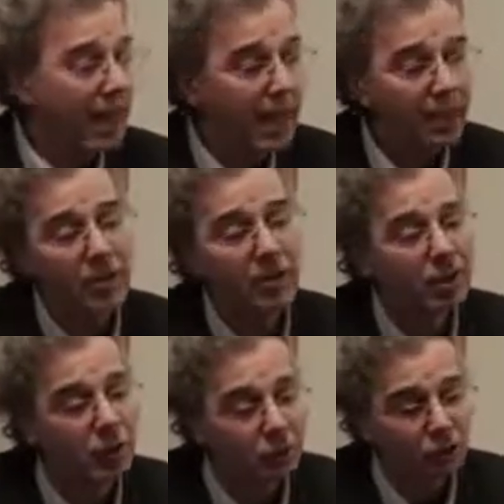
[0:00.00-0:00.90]
What happens?
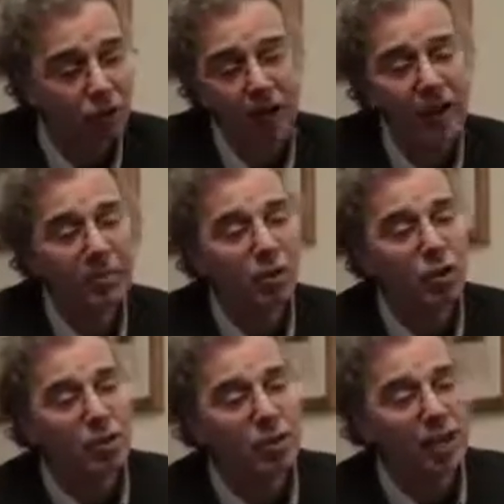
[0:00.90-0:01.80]
Can you describe
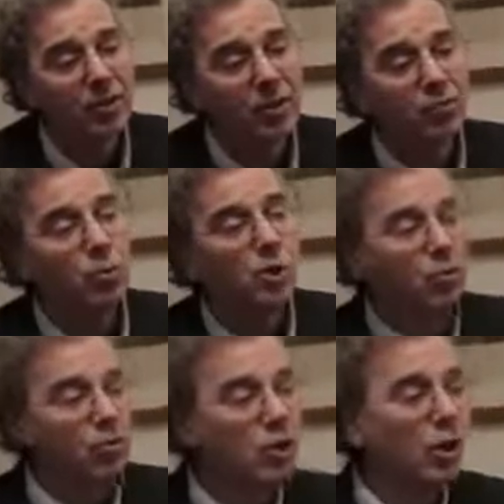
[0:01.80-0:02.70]
this whole process,
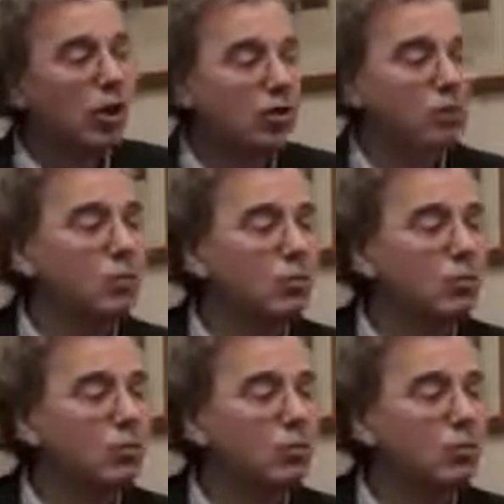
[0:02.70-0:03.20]
what you saw?